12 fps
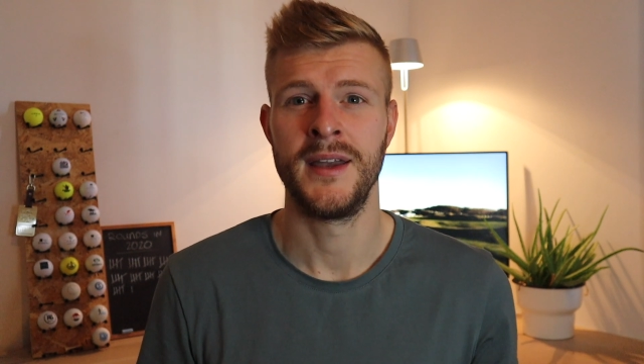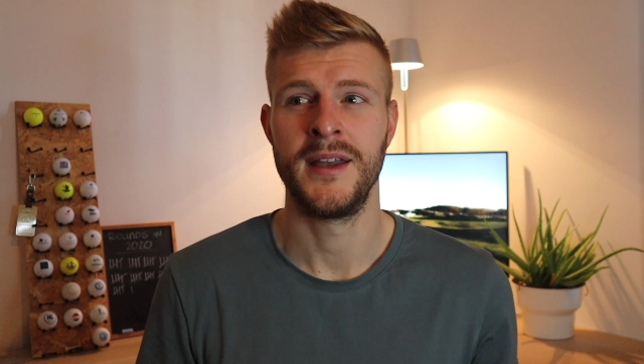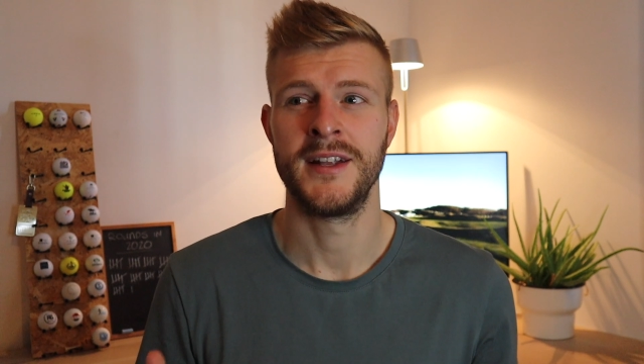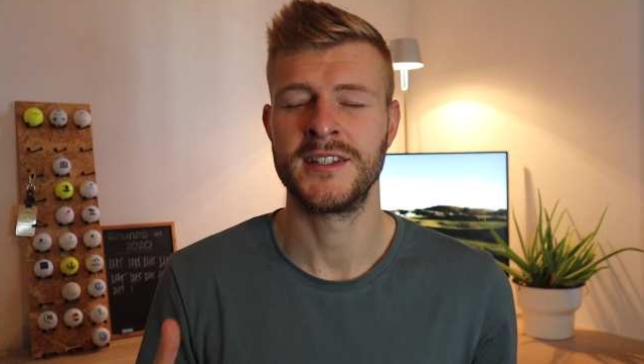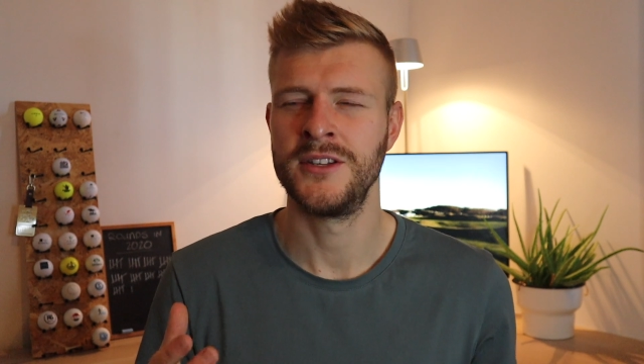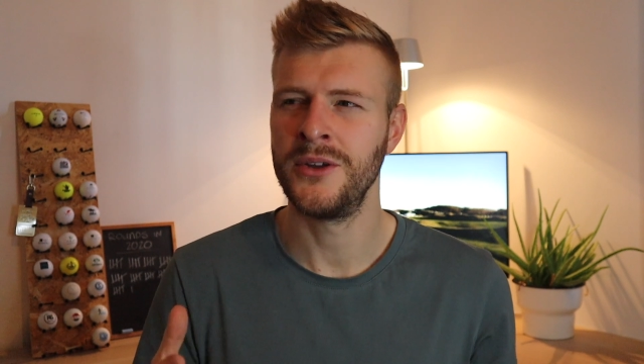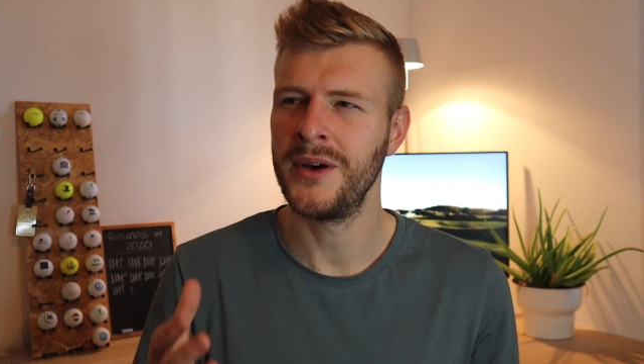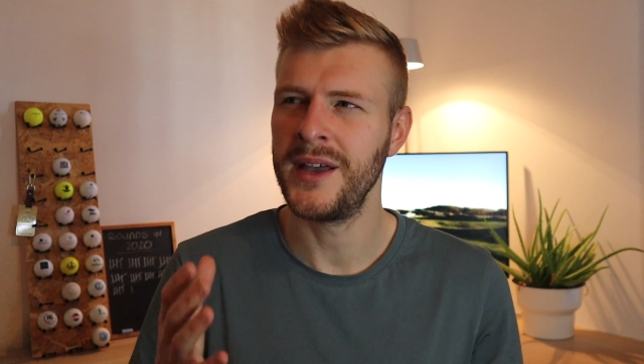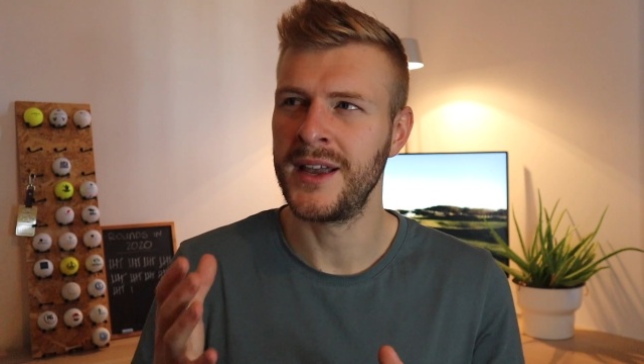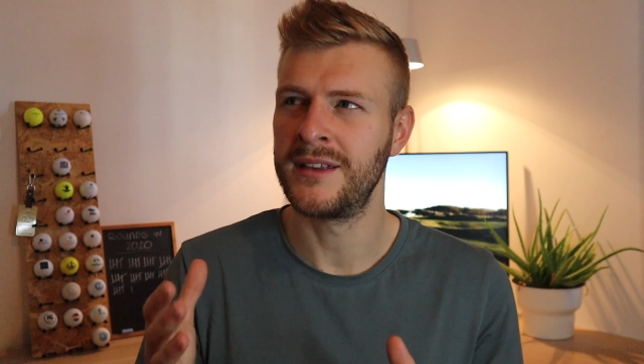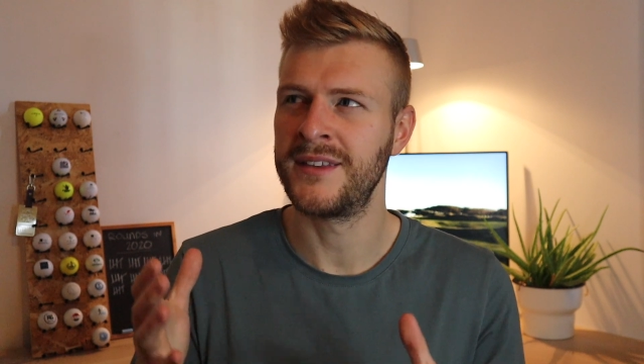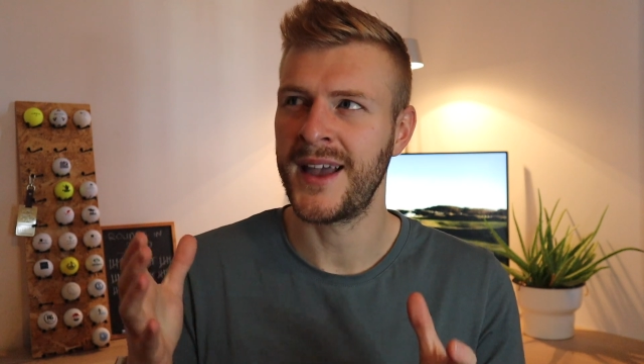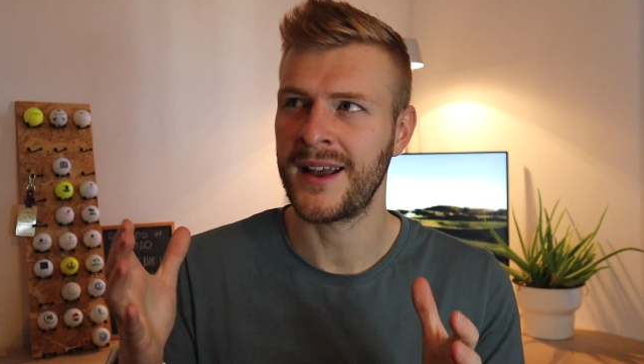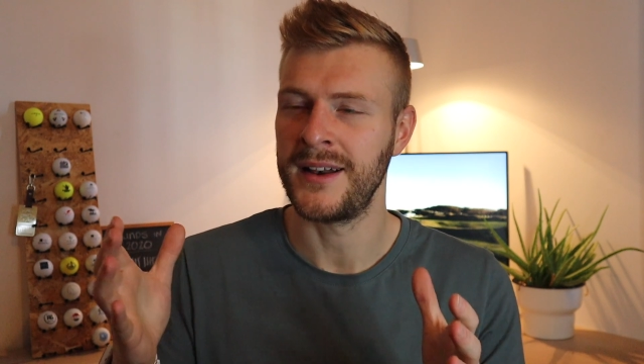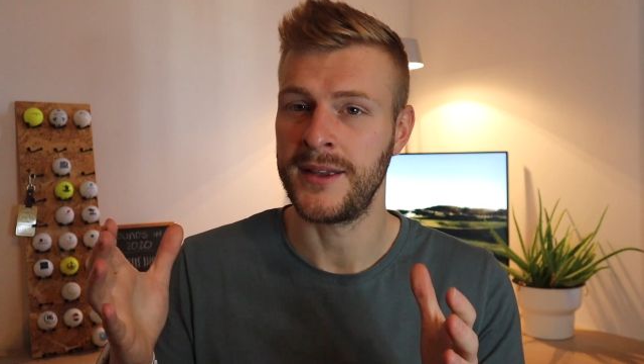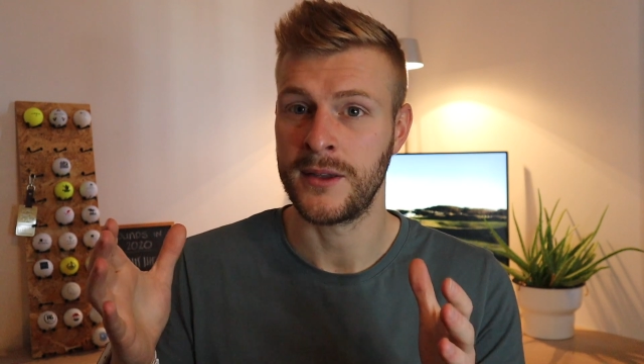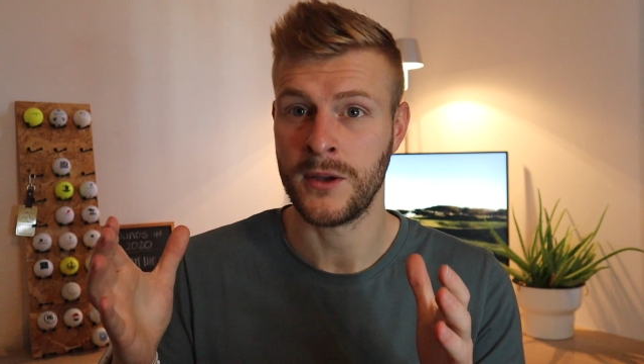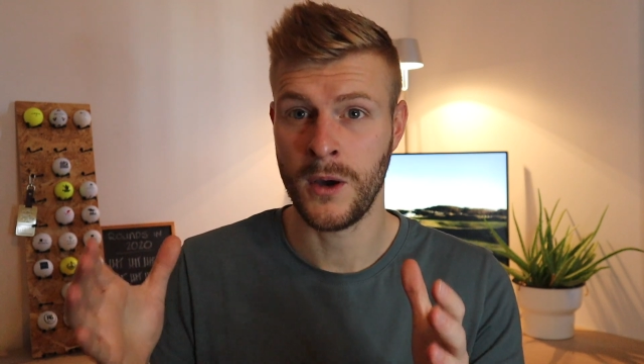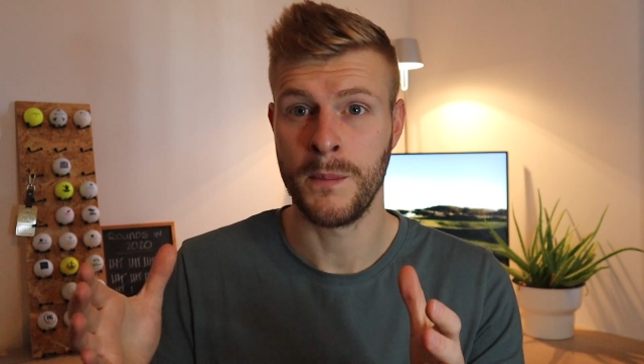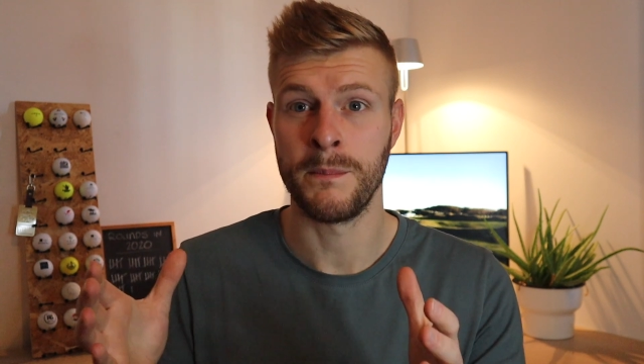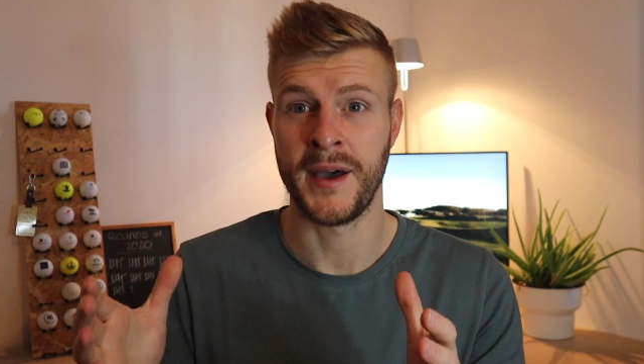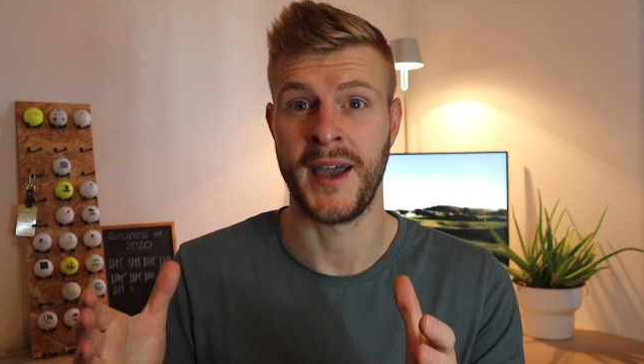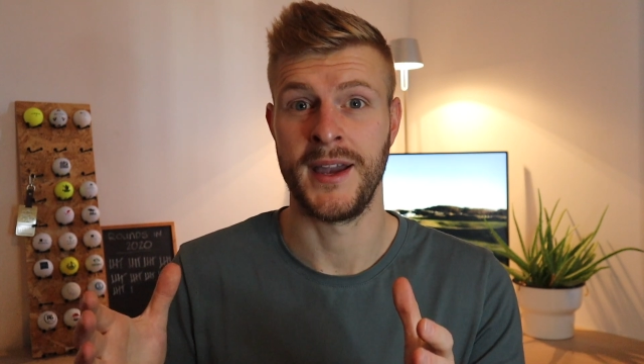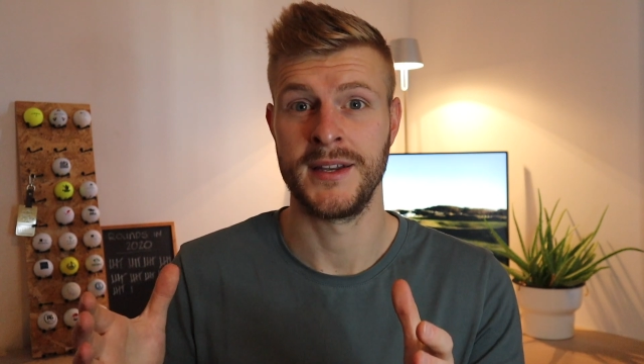it's not exactly
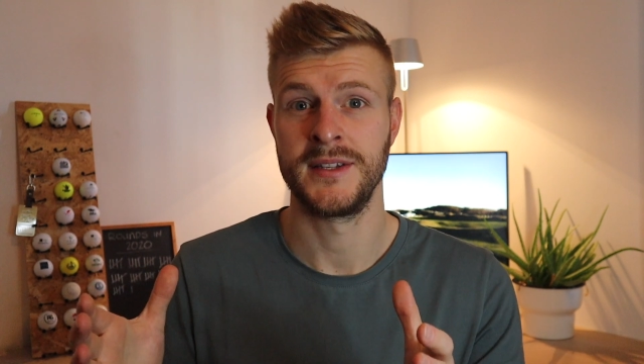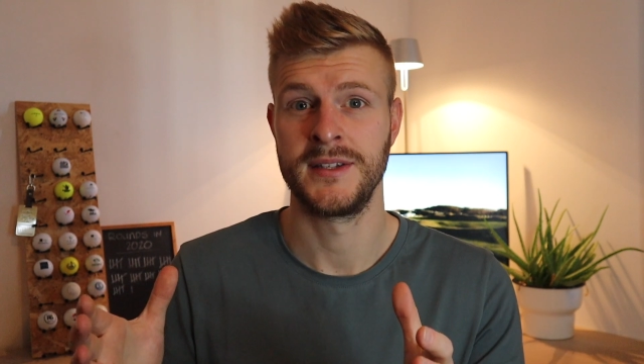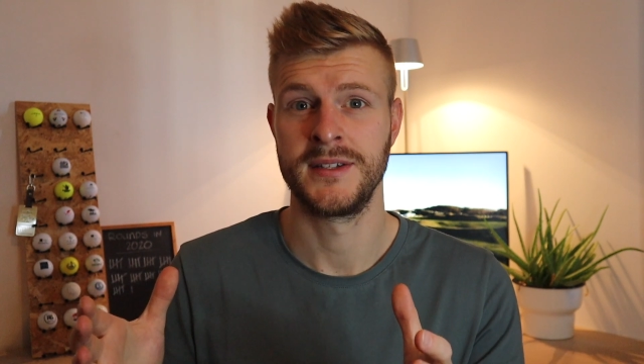compact.